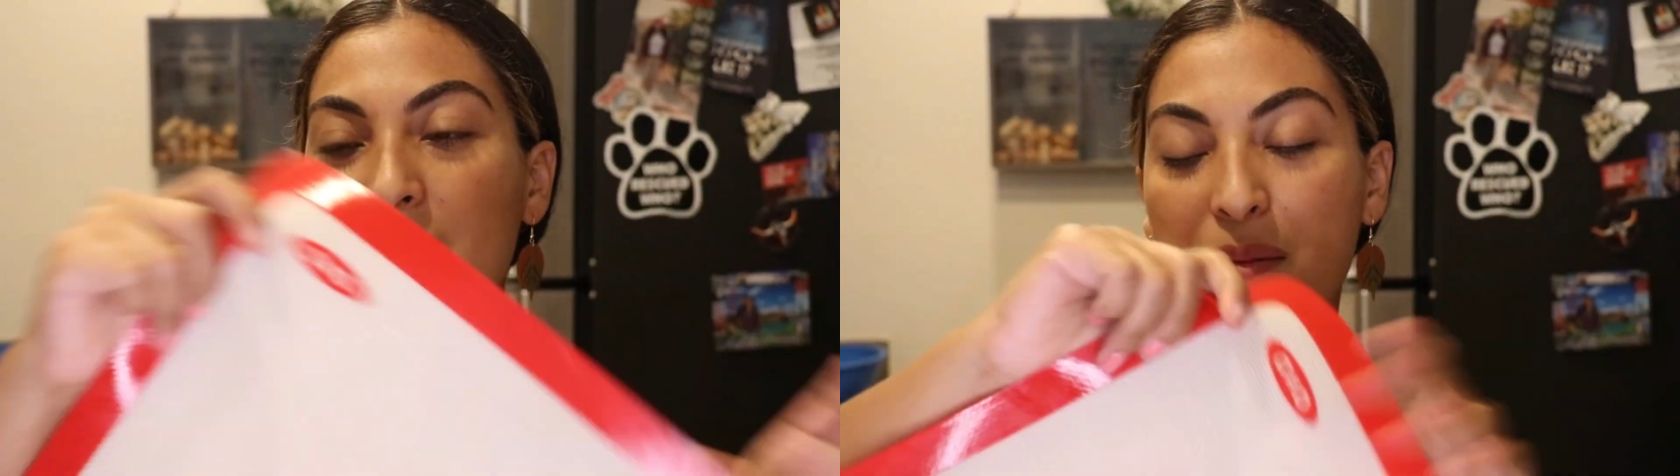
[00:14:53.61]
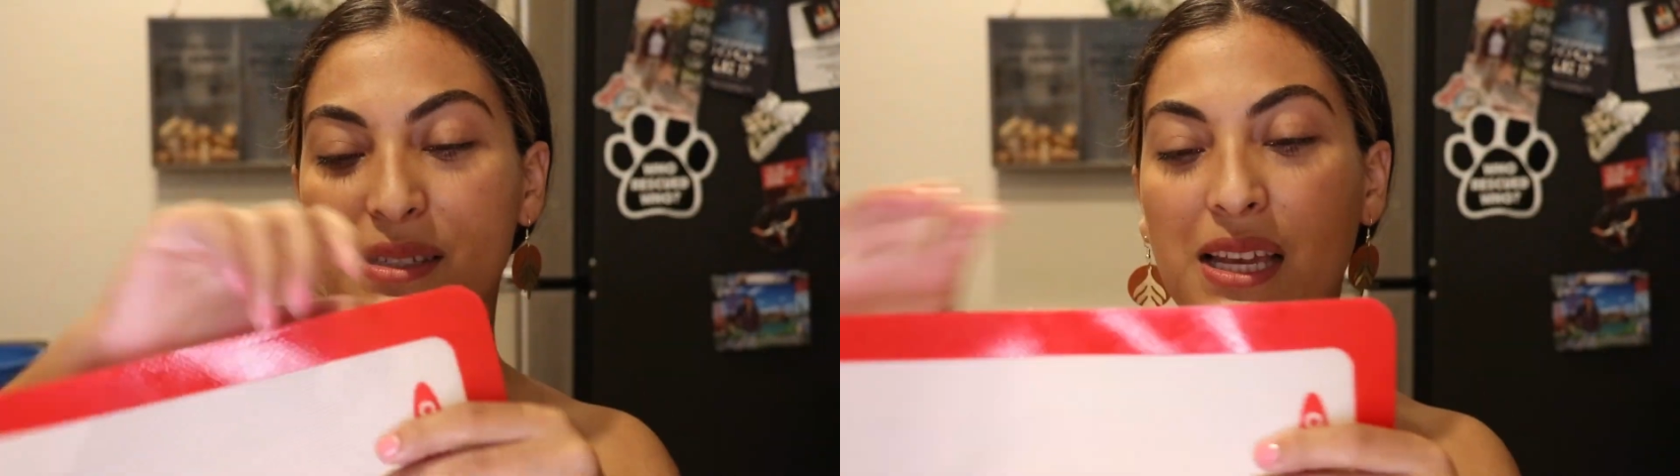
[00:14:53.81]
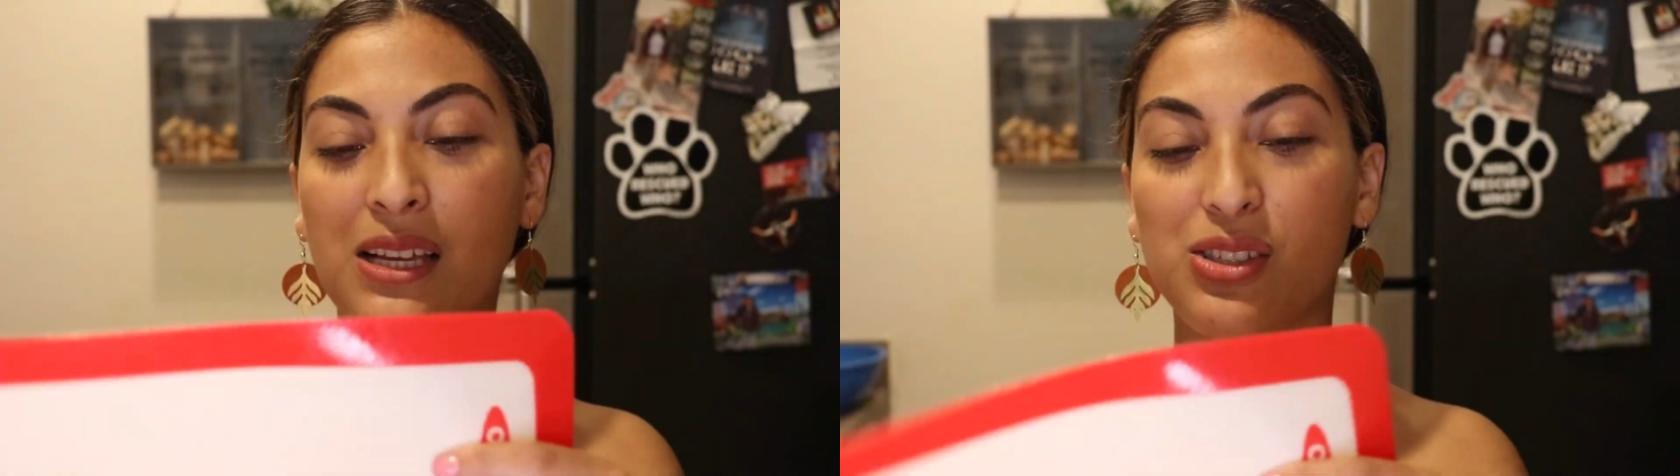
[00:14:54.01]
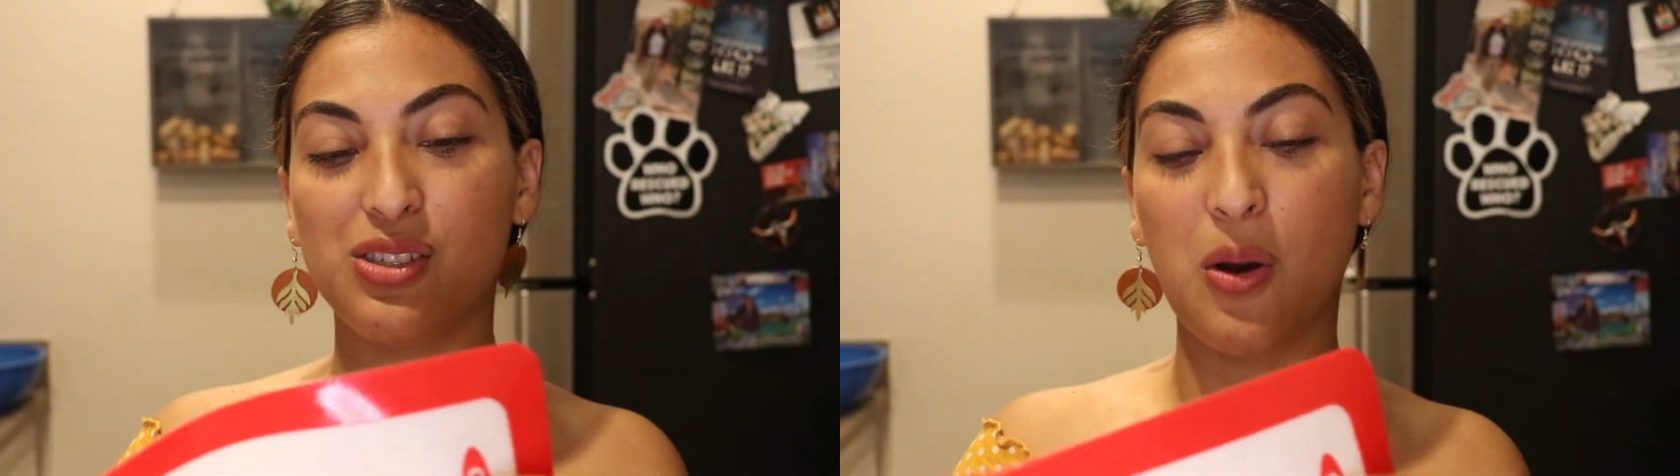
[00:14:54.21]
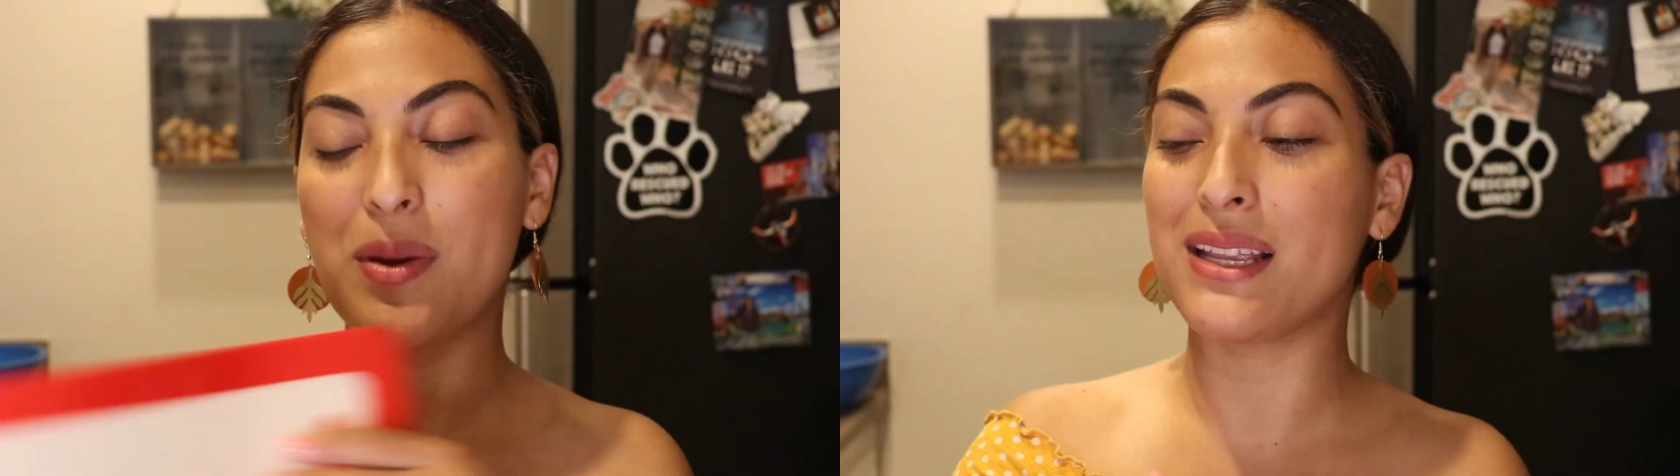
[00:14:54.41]
kept seeing
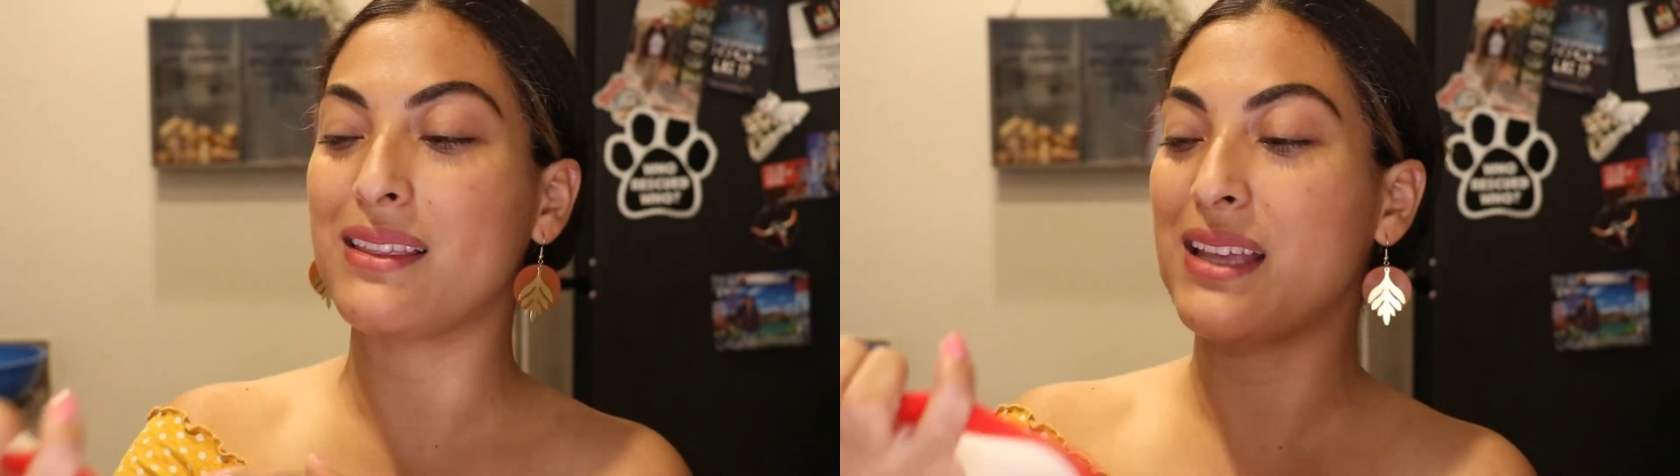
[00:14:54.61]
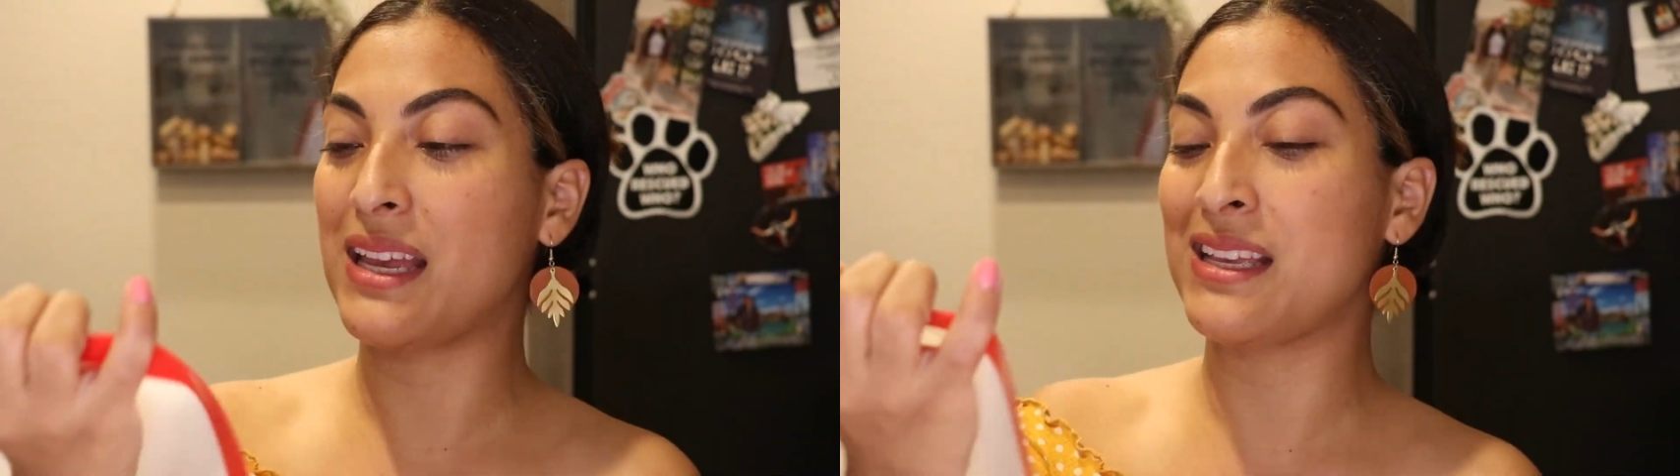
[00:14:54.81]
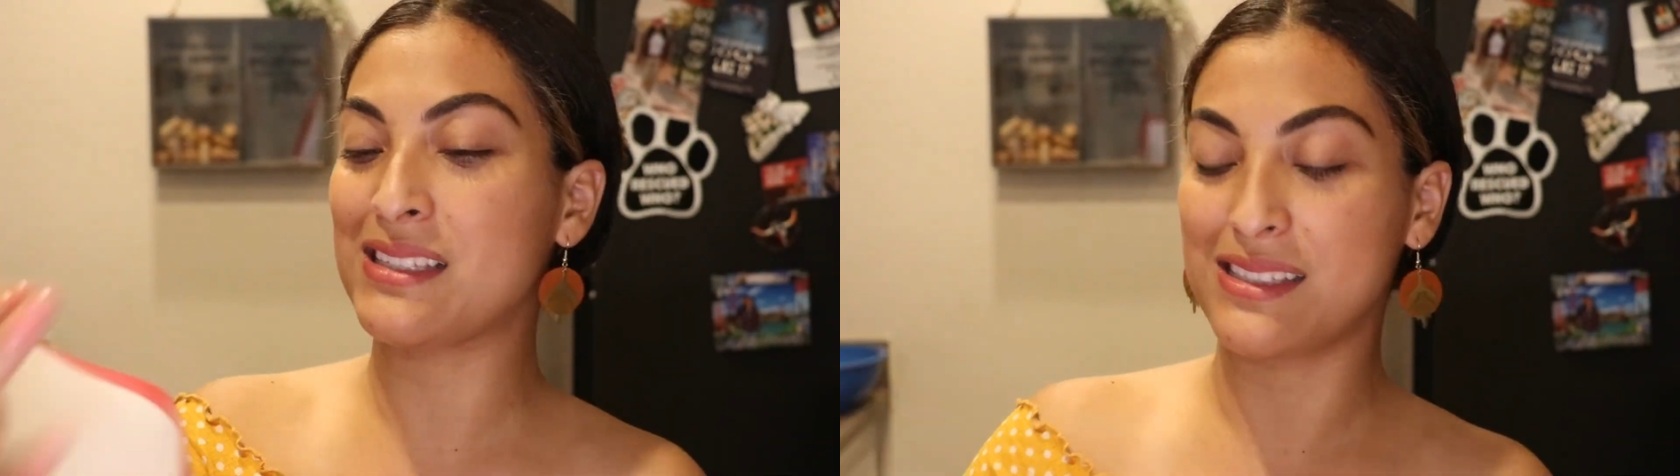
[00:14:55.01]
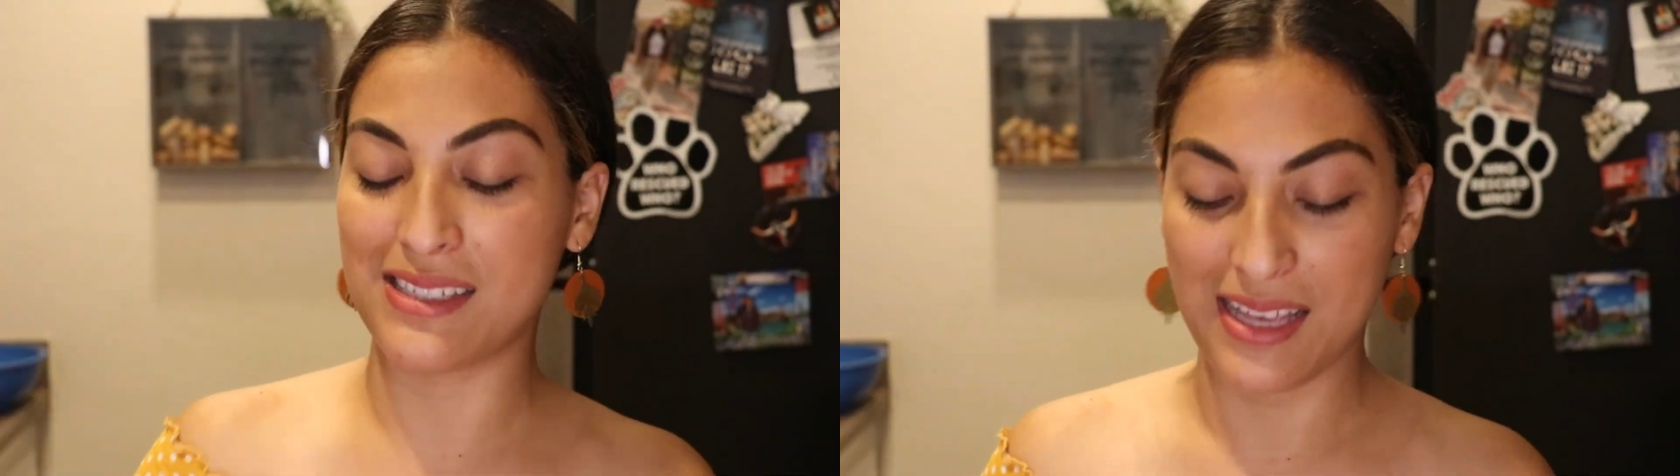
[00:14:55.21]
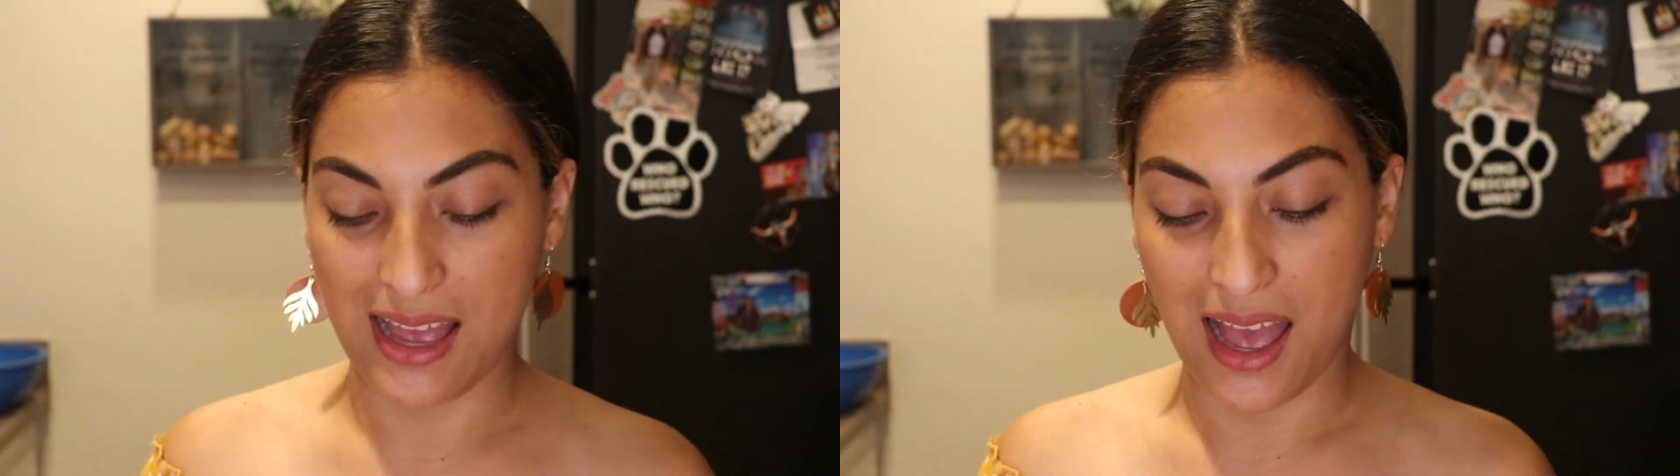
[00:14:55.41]
so many
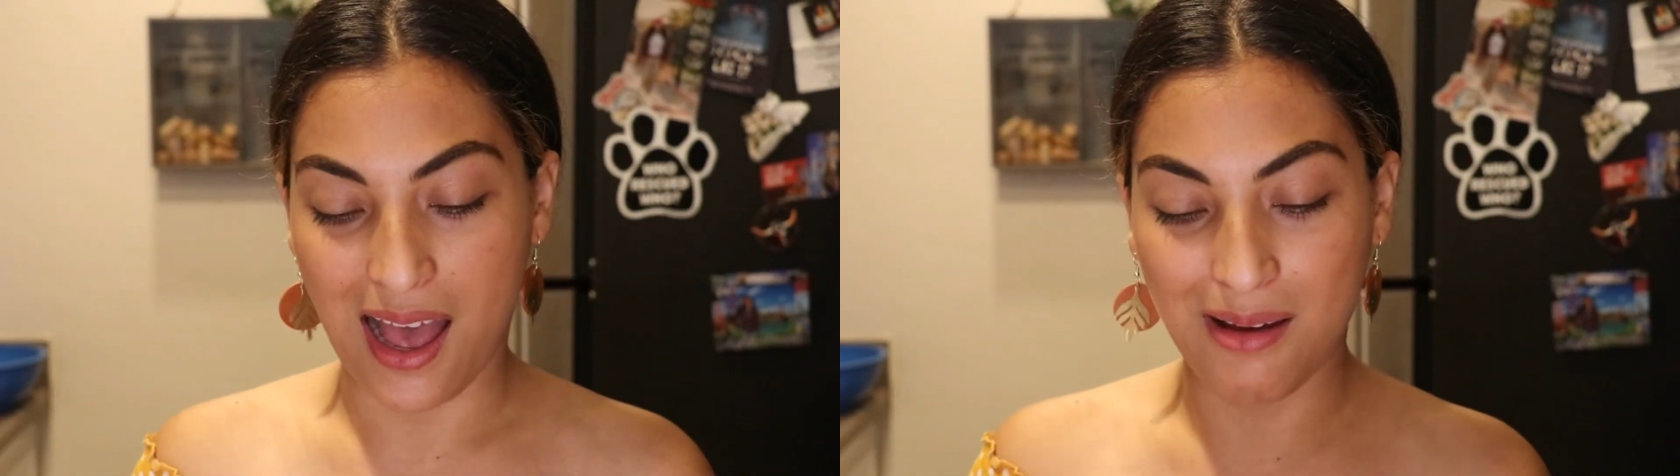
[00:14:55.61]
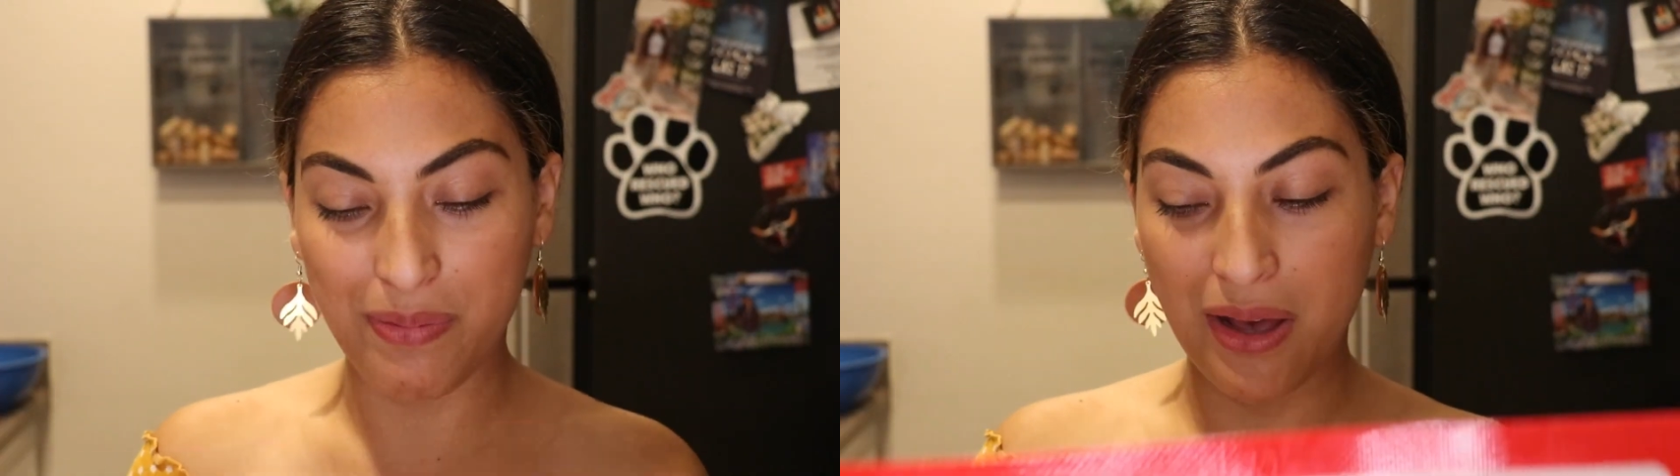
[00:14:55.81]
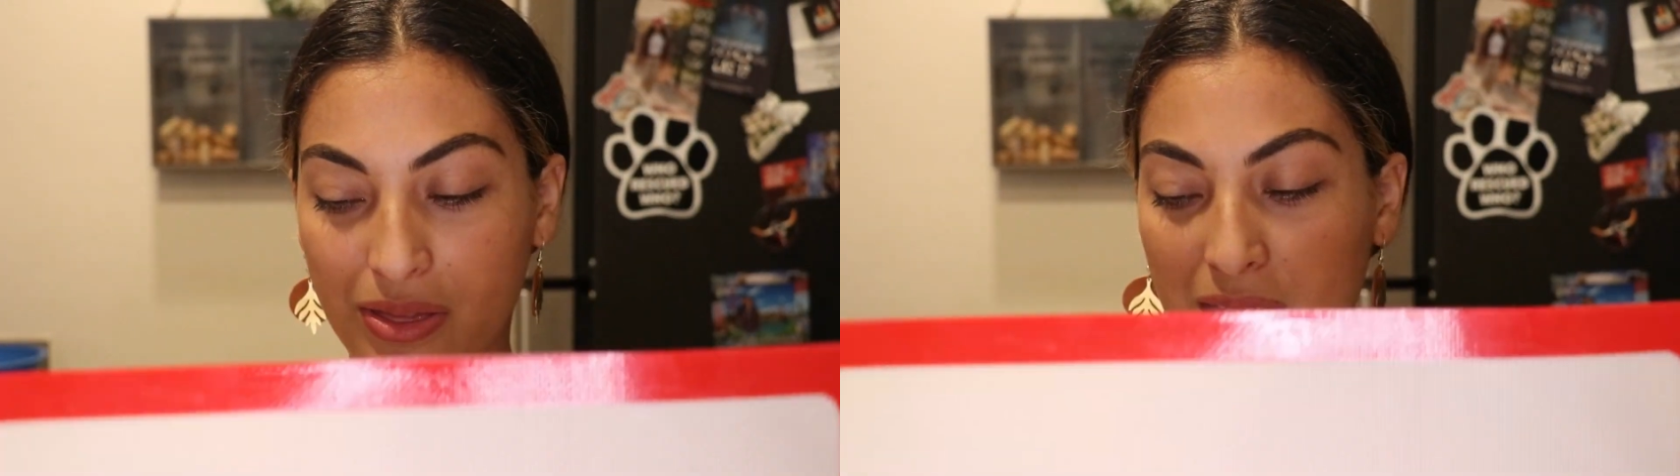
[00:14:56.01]
things about